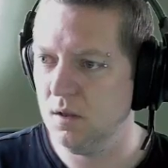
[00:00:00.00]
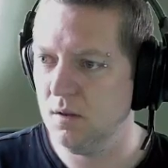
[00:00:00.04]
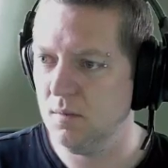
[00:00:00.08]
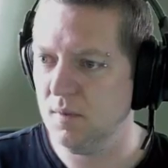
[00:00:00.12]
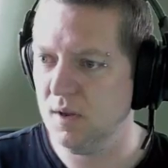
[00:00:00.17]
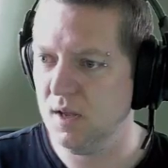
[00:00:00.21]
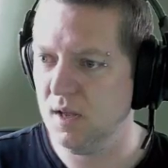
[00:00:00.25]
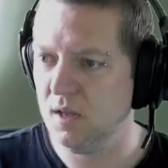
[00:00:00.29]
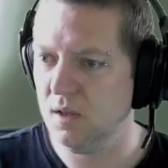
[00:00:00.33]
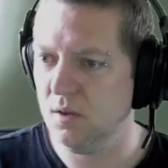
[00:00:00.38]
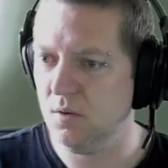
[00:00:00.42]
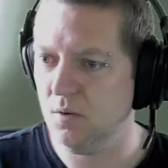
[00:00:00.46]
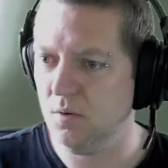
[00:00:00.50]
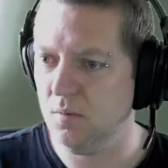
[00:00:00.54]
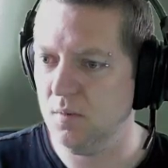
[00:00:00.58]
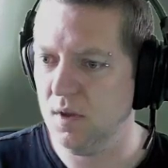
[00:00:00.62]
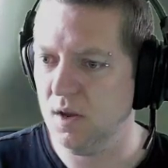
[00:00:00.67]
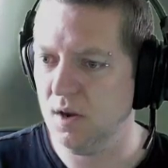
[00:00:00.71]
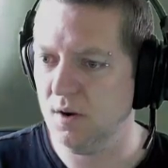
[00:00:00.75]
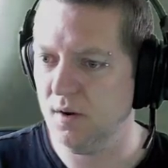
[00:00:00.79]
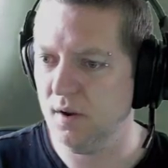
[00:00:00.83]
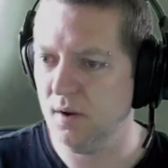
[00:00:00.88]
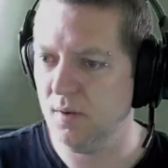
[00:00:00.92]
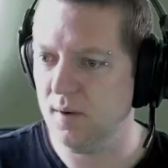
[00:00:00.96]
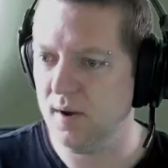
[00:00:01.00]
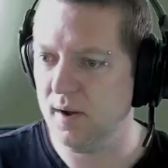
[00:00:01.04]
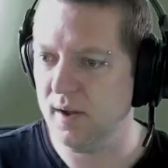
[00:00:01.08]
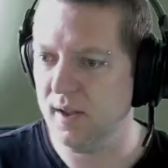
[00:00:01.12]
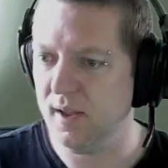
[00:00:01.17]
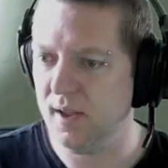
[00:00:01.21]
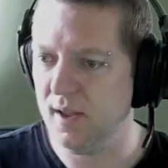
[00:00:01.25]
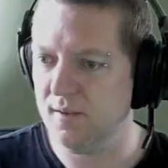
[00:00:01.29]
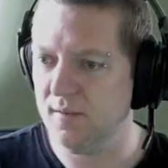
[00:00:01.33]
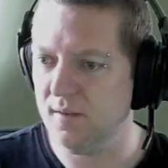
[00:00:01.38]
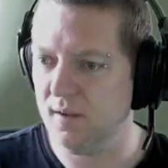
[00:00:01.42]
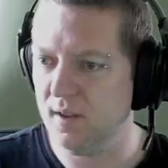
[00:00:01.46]
Make your merry way
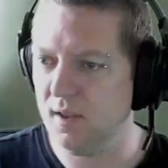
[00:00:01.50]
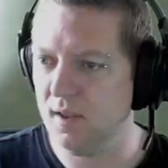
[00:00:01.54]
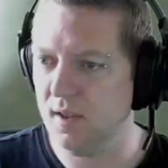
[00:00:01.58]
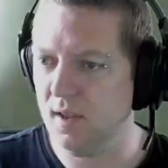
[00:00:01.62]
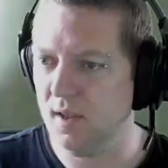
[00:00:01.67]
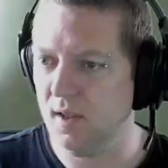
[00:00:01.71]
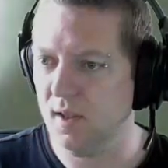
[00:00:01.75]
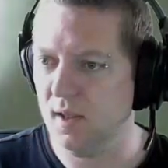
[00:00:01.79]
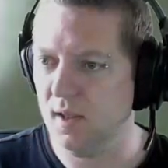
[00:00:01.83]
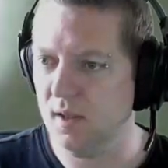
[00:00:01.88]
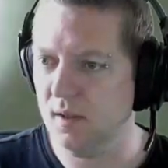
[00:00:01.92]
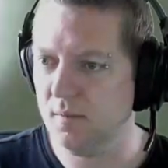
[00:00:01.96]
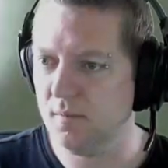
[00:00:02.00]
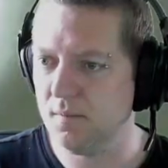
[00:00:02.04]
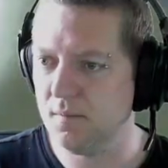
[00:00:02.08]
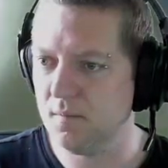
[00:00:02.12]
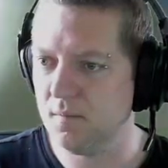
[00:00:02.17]
over here.